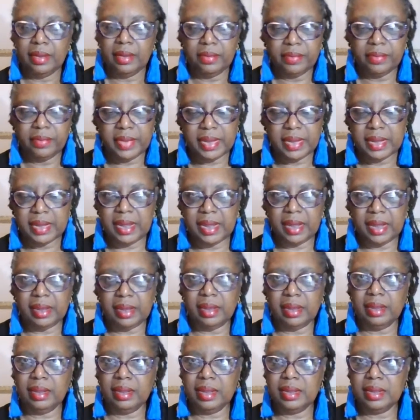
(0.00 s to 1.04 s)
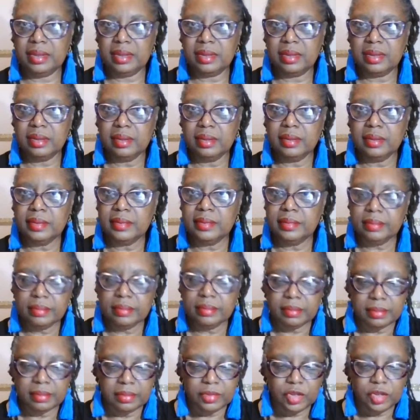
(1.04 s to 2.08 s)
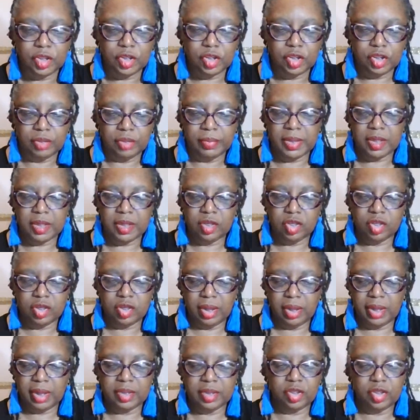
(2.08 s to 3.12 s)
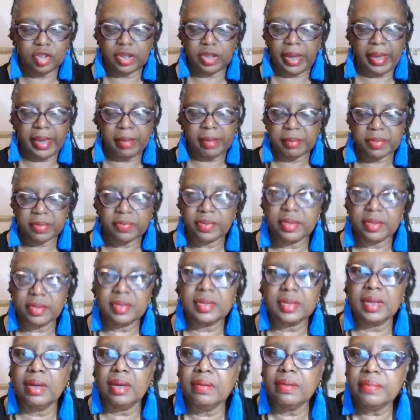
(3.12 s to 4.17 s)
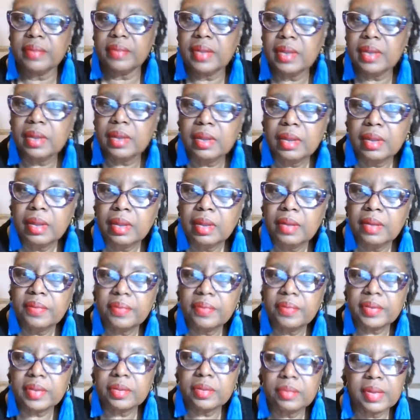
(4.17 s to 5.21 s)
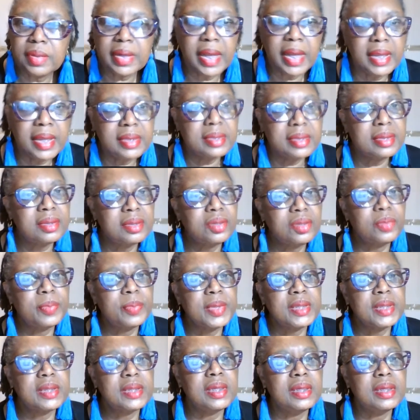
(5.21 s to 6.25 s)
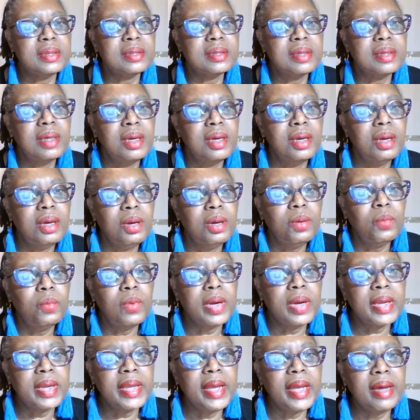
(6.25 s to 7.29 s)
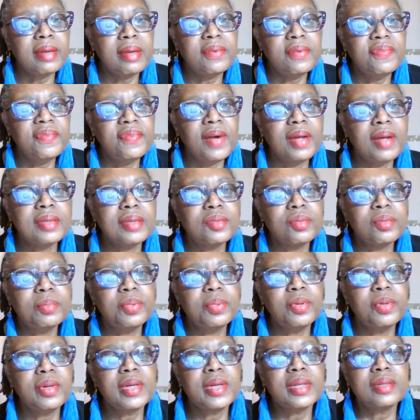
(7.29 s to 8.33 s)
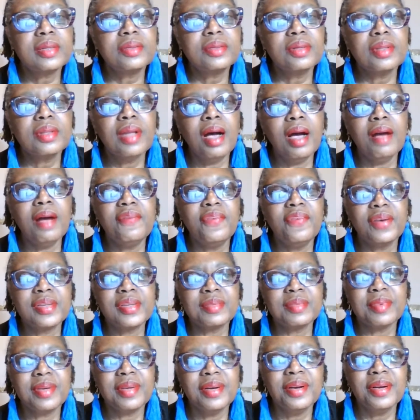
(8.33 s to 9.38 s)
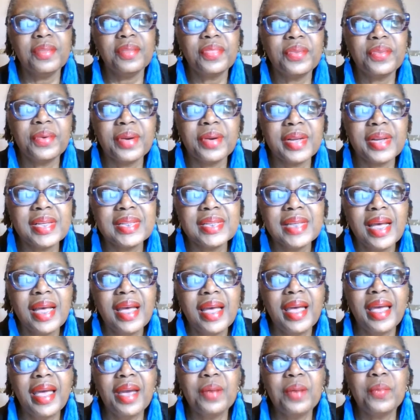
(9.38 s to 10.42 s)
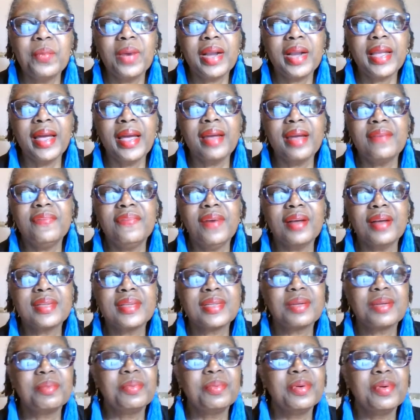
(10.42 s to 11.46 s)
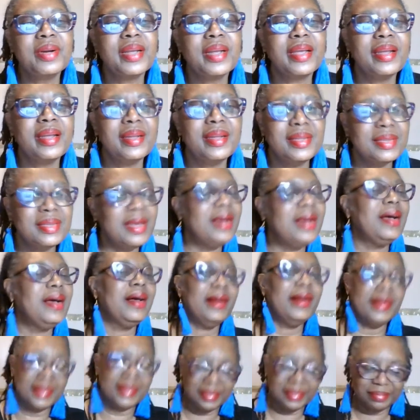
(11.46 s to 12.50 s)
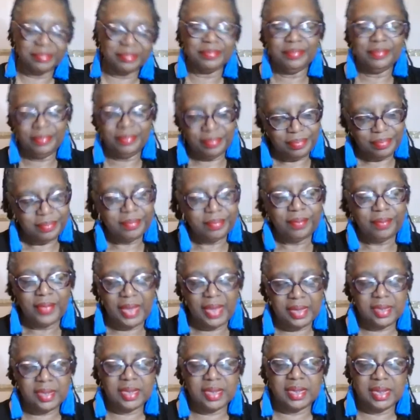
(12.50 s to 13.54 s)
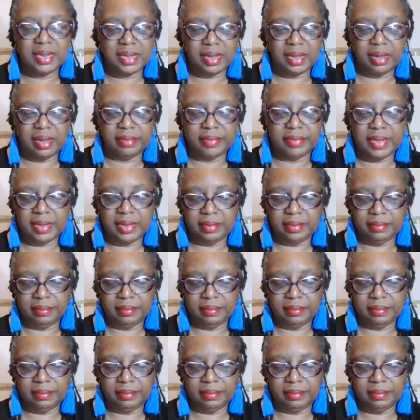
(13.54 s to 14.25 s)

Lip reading: Ridiculous. She should be ashamed of herself for doing that stupidness. One count of false reporting to a law enforcement authority and one count of falsely reporting and she deserved it.